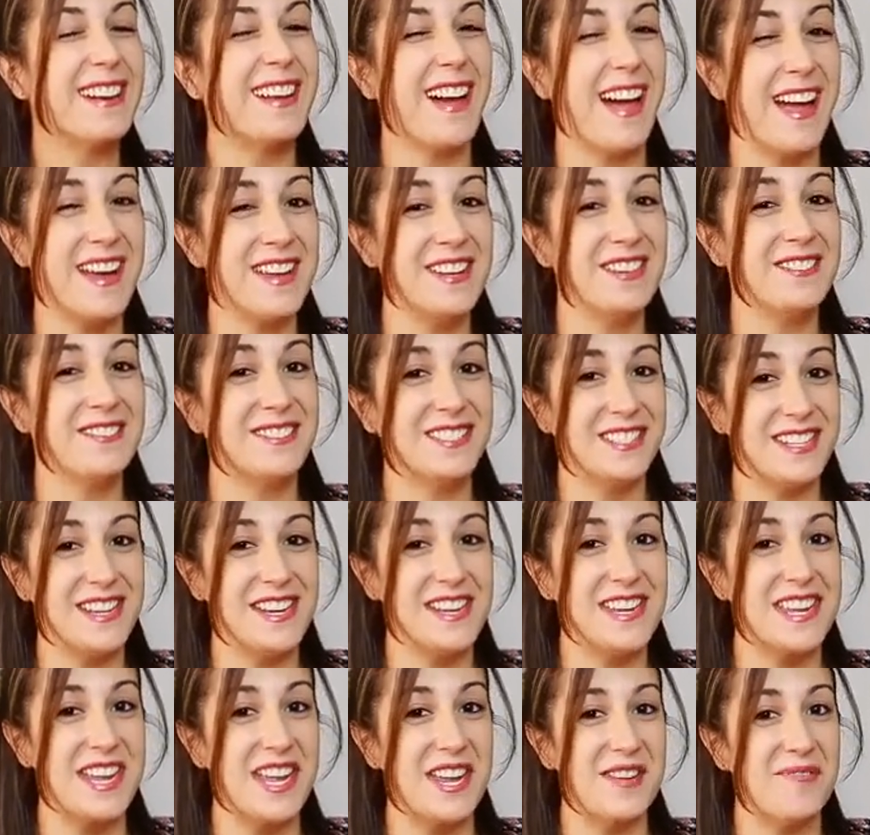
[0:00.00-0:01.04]
kind of
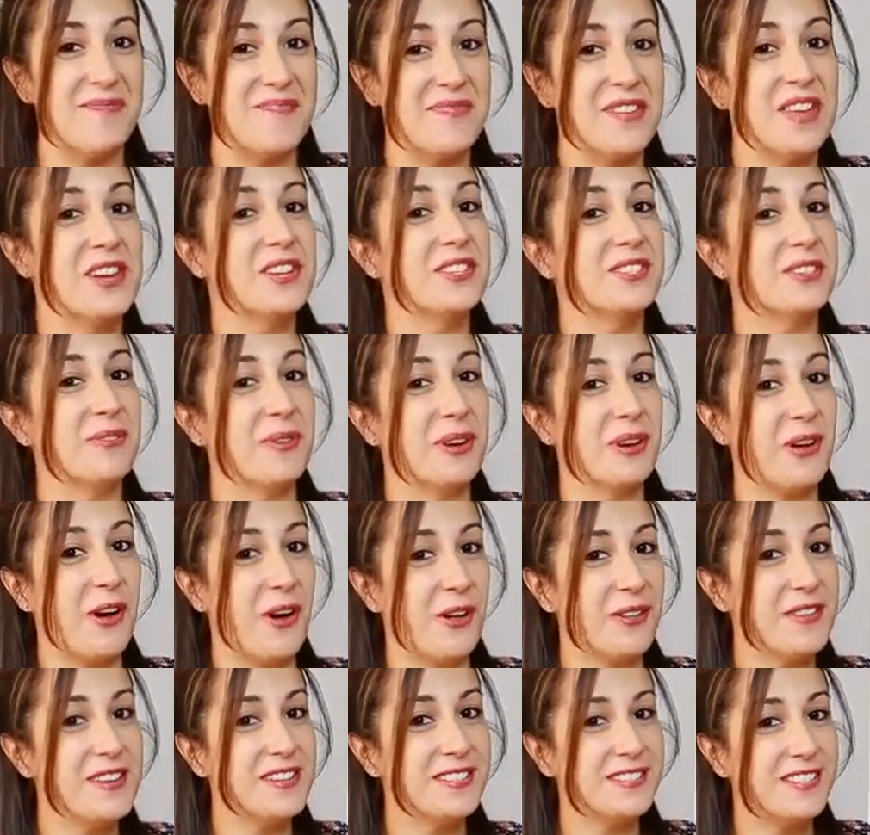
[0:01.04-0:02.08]
stinky. So when
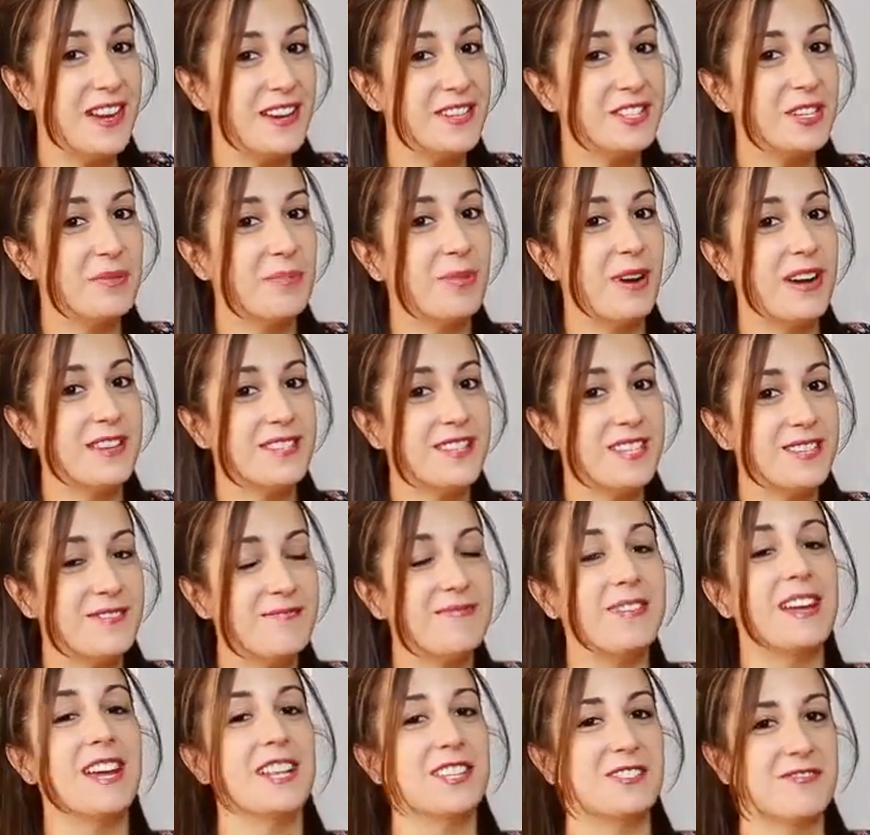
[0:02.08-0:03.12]
all these signs are present,
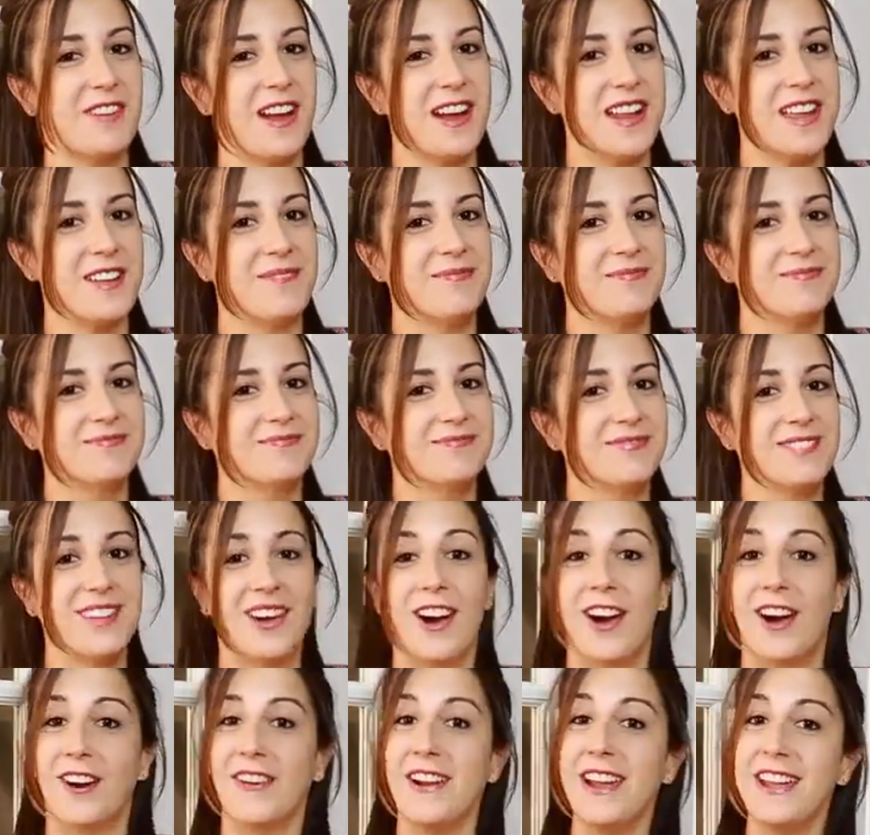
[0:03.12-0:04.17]
it's ready.
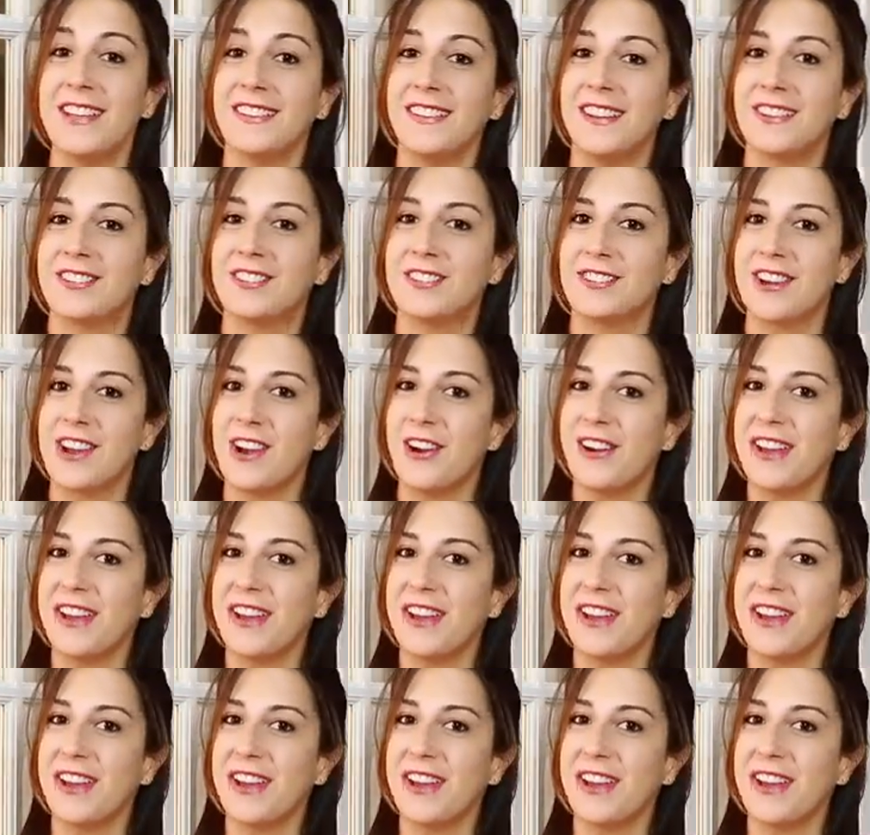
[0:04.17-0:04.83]
All right, let's strain our